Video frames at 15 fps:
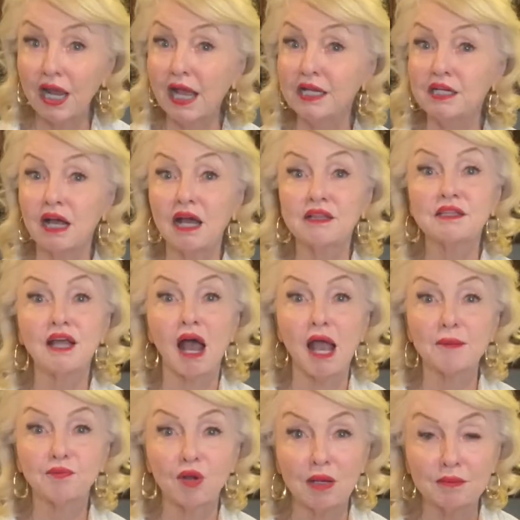and
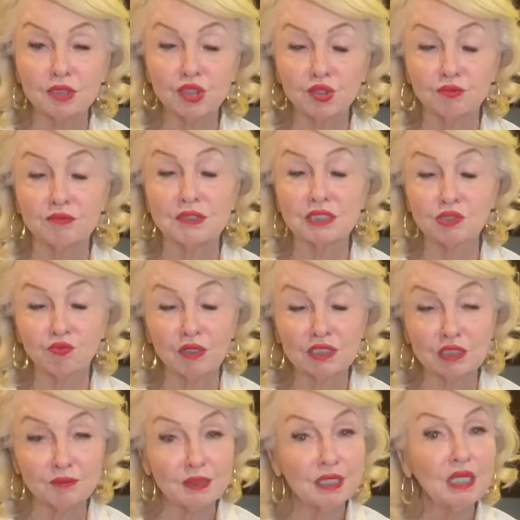I promise you this
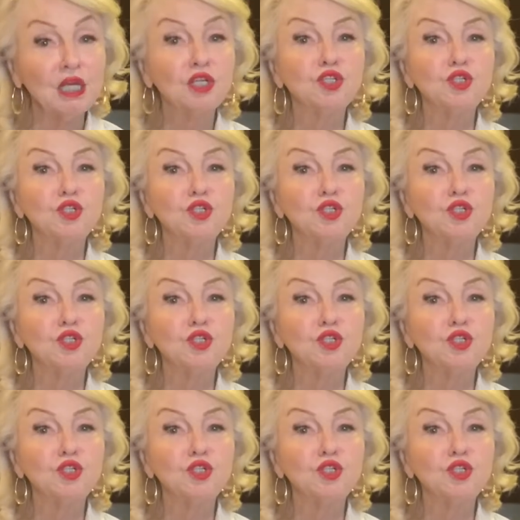recipe,